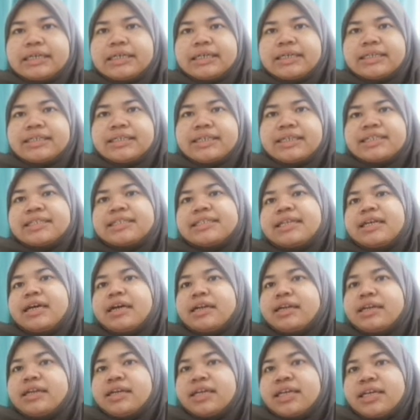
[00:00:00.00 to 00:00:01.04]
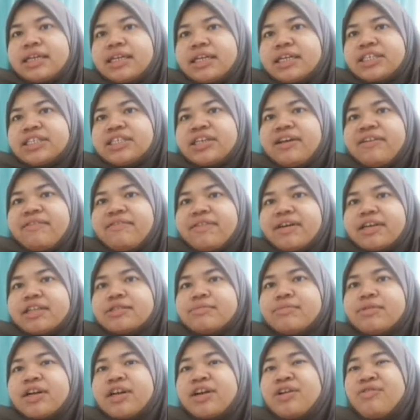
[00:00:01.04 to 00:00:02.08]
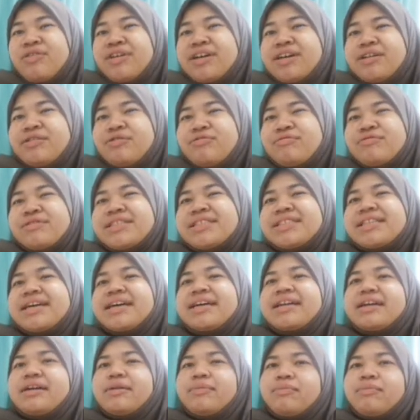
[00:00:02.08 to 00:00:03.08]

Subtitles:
The answer is the initial investment required to start